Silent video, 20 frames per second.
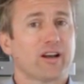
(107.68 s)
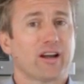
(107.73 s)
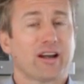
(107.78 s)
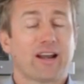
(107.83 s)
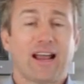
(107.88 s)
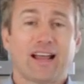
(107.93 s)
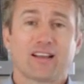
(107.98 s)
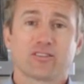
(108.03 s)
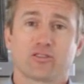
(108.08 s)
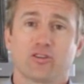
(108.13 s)
unit and it
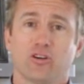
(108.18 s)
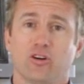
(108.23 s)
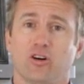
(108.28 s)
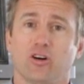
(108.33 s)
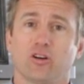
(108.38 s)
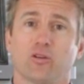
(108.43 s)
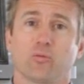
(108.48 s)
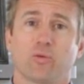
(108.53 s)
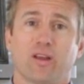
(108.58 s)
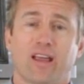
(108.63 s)
has
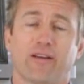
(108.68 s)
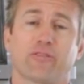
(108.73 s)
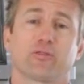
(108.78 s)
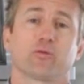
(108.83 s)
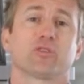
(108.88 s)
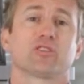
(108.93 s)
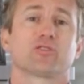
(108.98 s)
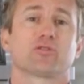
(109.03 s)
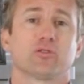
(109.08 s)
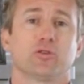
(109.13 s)
gone, we have to
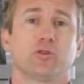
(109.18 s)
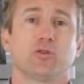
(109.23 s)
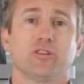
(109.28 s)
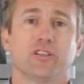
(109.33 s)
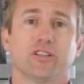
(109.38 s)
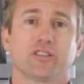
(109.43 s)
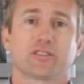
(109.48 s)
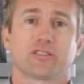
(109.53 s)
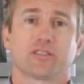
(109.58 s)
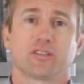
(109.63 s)
install
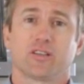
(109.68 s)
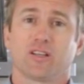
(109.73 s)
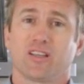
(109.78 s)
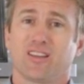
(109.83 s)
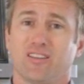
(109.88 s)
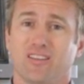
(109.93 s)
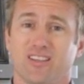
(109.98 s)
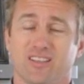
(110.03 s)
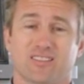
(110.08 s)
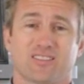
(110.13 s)
this.
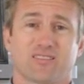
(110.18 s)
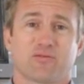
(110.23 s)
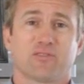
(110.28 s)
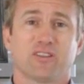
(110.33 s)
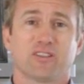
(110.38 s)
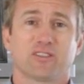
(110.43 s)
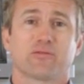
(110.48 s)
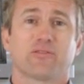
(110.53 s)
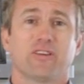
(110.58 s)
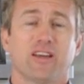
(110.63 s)

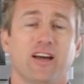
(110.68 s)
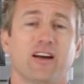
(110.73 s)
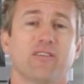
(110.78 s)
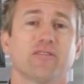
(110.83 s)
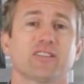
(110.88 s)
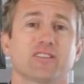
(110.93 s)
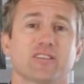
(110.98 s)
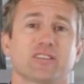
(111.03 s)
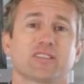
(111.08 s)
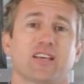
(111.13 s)
This valve
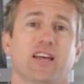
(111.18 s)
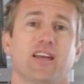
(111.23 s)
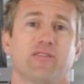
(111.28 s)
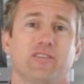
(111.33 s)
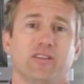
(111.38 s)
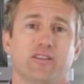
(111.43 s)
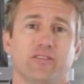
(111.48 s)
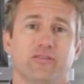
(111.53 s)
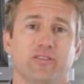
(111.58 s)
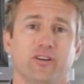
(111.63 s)
is a
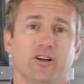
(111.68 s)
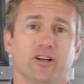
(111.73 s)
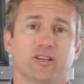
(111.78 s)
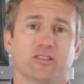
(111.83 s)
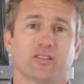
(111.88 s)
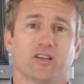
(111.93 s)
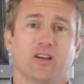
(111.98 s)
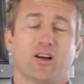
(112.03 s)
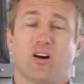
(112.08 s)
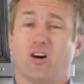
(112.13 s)
safety device.
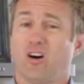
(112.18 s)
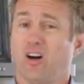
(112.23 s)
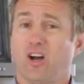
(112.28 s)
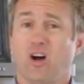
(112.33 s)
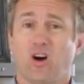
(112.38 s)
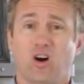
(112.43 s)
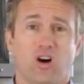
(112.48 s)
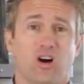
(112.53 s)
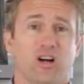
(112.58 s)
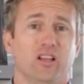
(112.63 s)
I
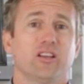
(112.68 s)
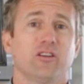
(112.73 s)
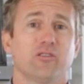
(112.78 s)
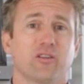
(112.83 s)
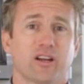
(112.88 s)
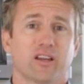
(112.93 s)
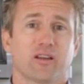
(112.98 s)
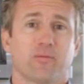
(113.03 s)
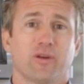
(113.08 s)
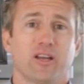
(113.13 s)
highly
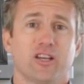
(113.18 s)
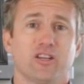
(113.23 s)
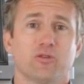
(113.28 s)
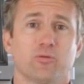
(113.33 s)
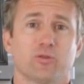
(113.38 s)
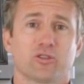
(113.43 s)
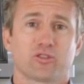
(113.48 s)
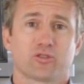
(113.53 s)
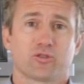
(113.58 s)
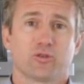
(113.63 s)
recommend you
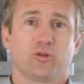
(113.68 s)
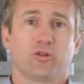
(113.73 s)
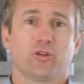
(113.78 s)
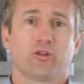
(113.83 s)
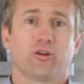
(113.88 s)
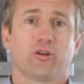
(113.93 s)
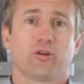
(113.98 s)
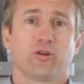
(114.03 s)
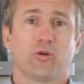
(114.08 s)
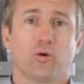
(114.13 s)
install it
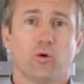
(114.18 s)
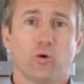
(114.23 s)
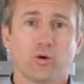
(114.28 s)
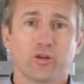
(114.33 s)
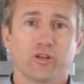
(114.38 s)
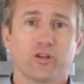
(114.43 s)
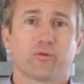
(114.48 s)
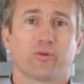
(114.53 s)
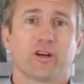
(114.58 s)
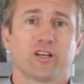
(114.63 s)
on all
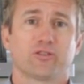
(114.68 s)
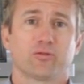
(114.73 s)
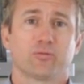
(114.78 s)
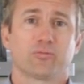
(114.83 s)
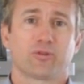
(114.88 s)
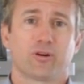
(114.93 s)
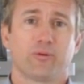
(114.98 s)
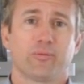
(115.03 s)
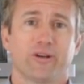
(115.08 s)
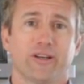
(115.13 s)
your rental
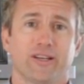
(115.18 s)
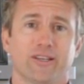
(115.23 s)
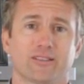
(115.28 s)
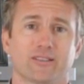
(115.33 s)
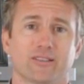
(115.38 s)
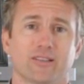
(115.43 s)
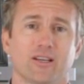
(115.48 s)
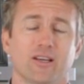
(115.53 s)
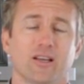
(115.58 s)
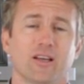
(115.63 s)
properties.
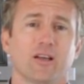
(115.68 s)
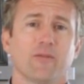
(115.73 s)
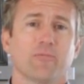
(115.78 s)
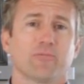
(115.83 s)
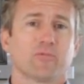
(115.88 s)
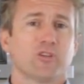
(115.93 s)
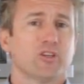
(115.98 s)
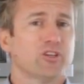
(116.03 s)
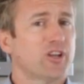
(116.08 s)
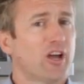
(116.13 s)

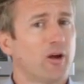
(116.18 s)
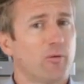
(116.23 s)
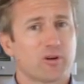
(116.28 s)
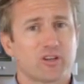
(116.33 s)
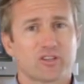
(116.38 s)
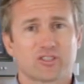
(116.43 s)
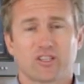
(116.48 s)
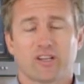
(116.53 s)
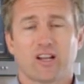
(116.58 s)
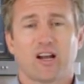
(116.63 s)
You don't want a
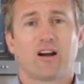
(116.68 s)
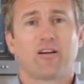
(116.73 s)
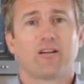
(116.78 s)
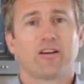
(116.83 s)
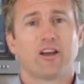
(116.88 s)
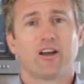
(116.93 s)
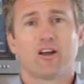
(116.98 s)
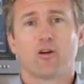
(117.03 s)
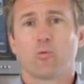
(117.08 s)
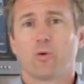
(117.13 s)

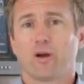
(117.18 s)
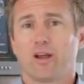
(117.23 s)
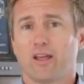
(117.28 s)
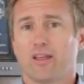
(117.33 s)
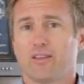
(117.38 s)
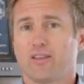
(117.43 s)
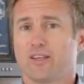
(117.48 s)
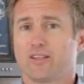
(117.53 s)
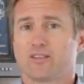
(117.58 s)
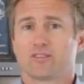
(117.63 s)
scenario where
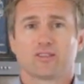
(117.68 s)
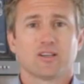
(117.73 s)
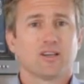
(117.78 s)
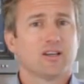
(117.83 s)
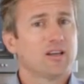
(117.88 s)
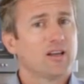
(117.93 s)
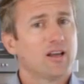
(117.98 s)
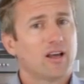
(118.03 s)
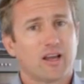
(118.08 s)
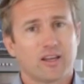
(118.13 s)
there's
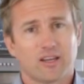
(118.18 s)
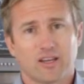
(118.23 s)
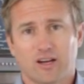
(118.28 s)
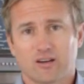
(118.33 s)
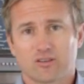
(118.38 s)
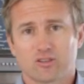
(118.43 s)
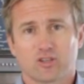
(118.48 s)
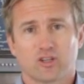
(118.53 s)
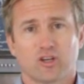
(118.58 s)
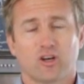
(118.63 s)
a
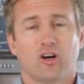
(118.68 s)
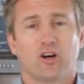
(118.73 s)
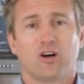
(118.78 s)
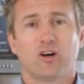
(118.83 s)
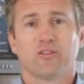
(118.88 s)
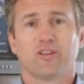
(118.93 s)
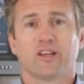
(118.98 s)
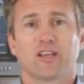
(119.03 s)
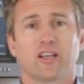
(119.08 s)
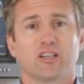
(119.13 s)
young
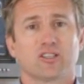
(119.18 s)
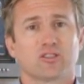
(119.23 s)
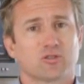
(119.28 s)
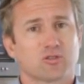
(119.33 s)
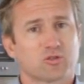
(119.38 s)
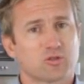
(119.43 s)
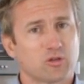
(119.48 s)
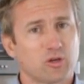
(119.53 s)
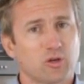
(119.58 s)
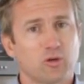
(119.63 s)
child that gets
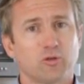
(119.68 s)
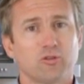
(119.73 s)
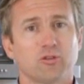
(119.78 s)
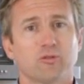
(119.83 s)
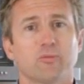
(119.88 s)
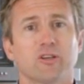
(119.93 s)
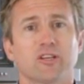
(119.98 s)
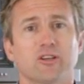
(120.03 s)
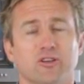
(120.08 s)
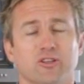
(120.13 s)
scolded
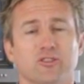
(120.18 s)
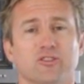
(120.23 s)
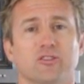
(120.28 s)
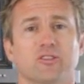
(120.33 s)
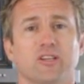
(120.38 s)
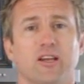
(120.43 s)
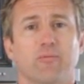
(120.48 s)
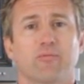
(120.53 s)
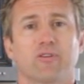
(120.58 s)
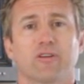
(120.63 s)
because the
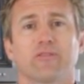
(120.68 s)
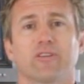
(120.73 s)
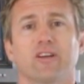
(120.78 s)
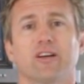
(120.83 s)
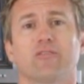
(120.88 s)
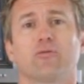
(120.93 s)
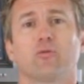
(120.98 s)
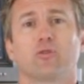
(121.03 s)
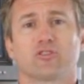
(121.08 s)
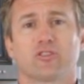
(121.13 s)
tempering
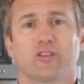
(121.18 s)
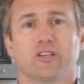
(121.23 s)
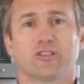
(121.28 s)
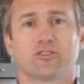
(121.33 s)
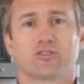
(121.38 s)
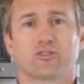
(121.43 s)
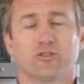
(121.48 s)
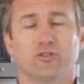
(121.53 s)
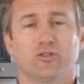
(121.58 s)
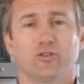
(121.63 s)
valve wasn't
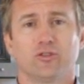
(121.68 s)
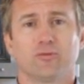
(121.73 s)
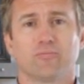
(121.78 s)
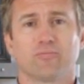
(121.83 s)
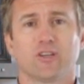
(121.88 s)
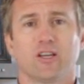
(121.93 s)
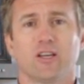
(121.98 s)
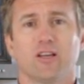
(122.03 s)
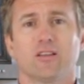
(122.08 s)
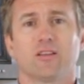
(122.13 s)
installed.
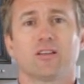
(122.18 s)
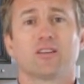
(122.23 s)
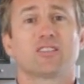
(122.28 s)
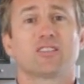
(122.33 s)
The